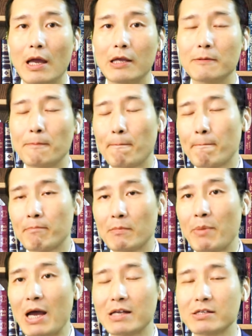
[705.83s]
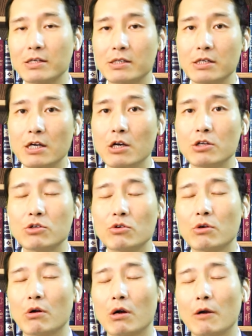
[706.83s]
and pass it
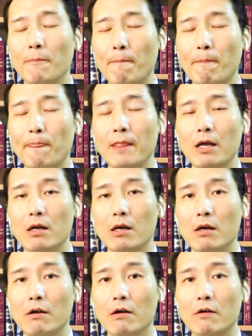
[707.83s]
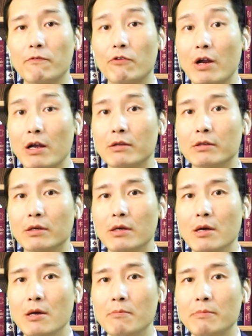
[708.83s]
to your
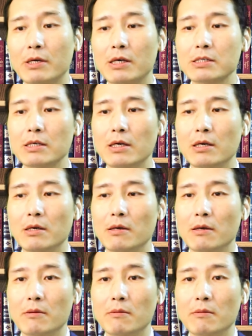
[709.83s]
friend, because